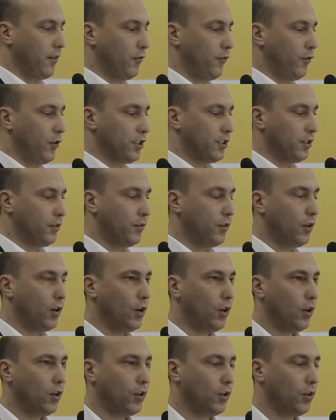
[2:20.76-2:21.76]
First of
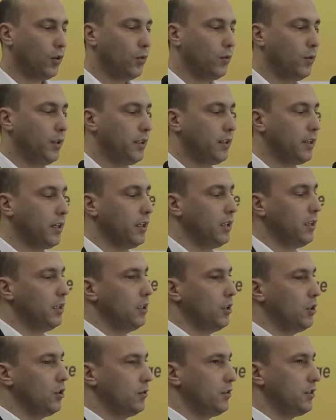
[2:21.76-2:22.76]
all, we can
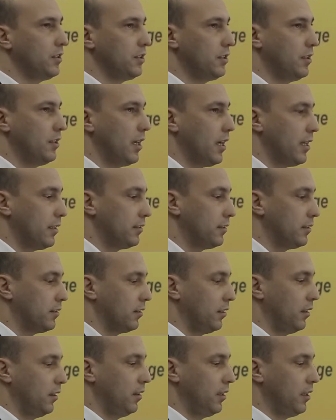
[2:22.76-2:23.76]
notice that
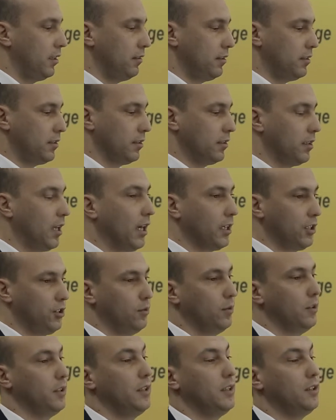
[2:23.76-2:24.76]
there is an
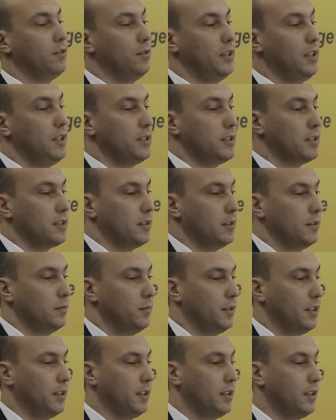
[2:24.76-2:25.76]
actual increase
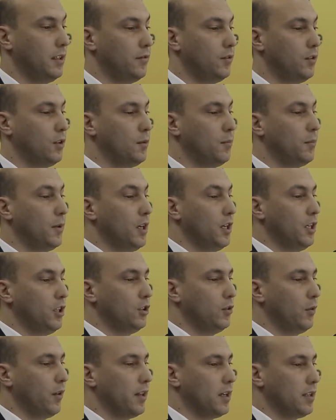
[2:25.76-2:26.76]
beginning from
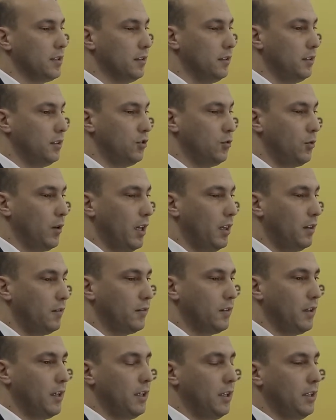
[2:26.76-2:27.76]

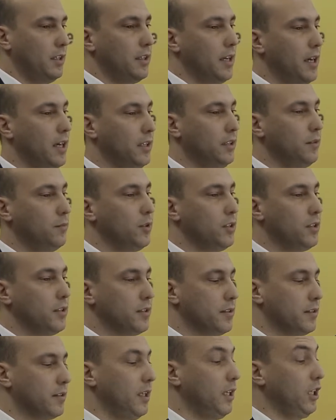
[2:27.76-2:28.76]
2012 in
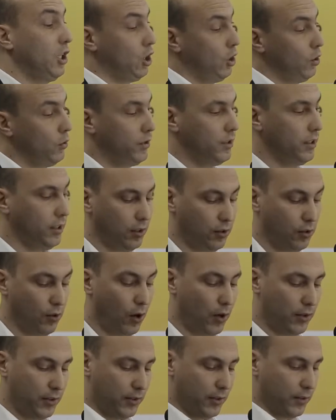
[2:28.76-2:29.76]
animals, including
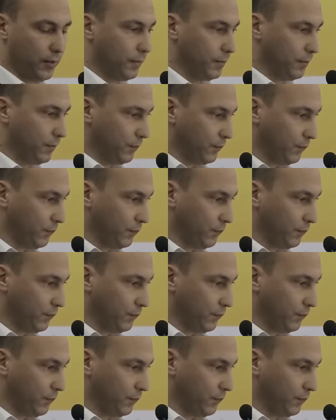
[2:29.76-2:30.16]
dogs.